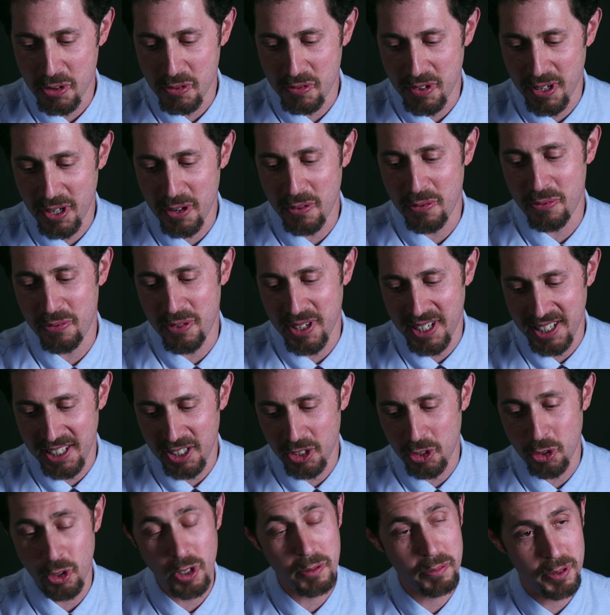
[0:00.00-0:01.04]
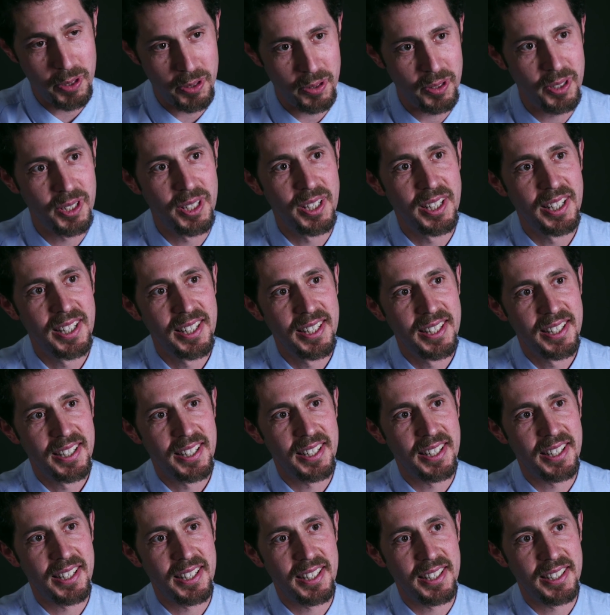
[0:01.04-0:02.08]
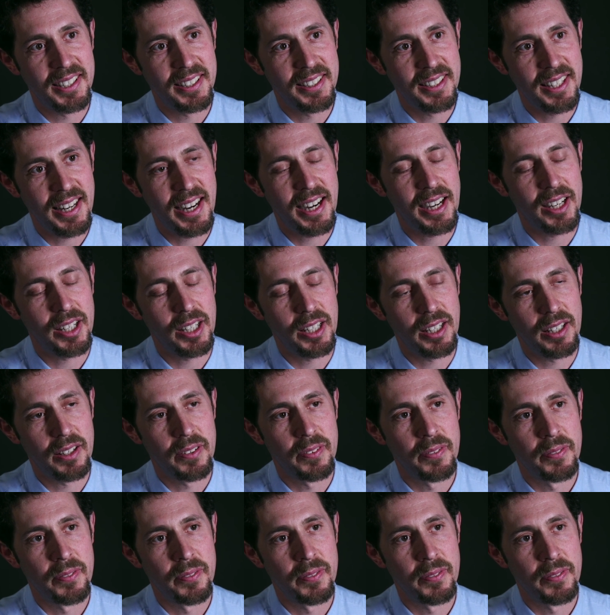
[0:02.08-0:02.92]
very fitting tribute to Harriet.